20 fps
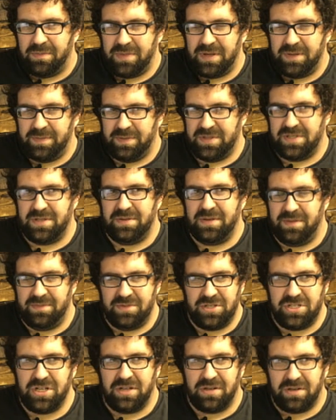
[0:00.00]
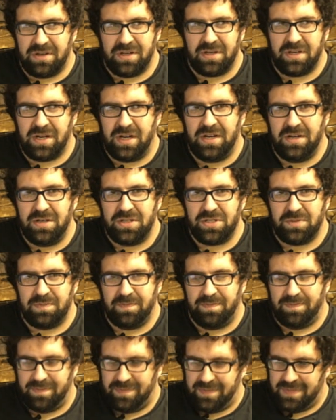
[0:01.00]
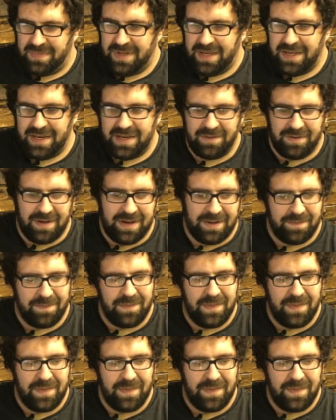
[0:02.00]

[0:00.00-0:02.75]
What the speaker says: people sometimes junk good cars. Anyway,